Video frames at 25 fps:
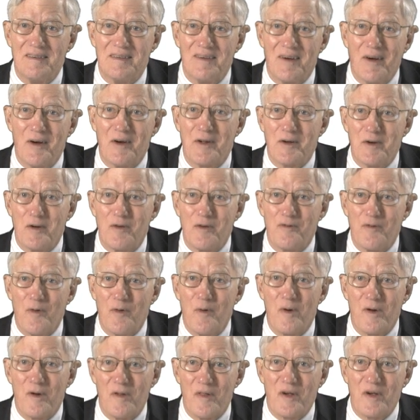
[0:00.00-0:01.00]
Article
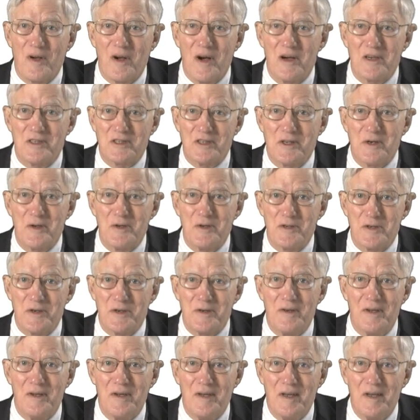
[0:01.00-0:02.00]
4 of the Constitution.
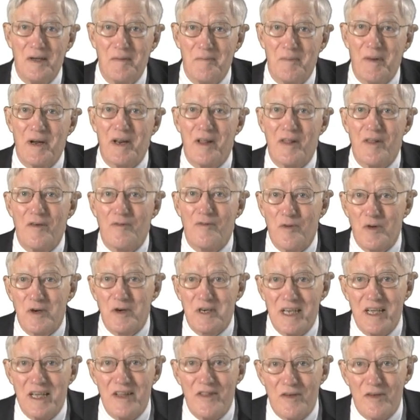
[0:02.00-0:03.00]
But in the
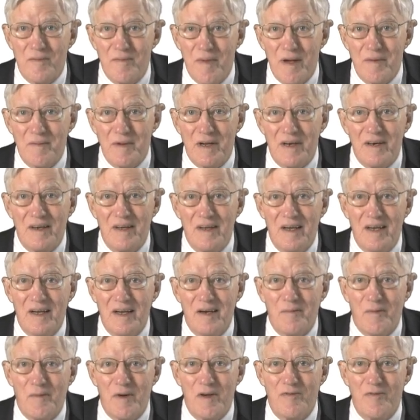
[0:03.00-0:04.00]
14th Amendment,
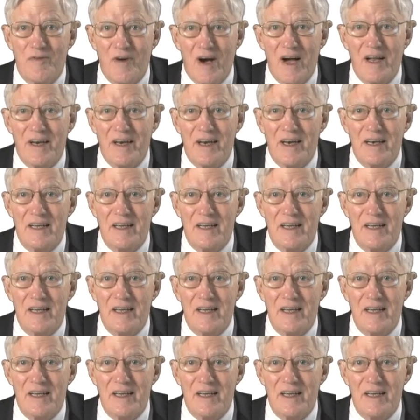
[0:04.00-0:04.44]
we find it